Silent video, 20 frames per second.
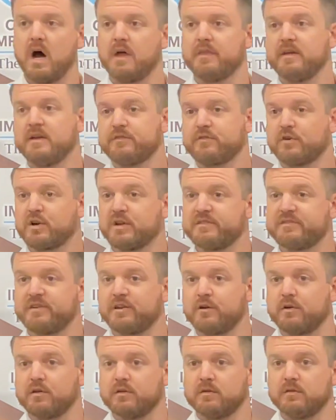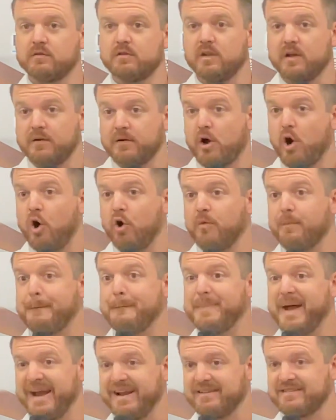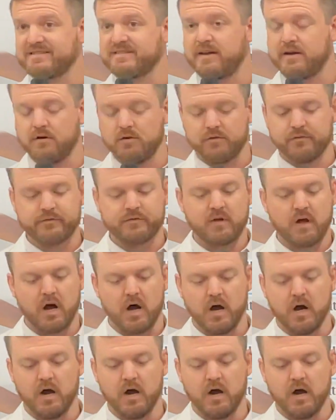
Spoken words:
These are considered and called beta cells.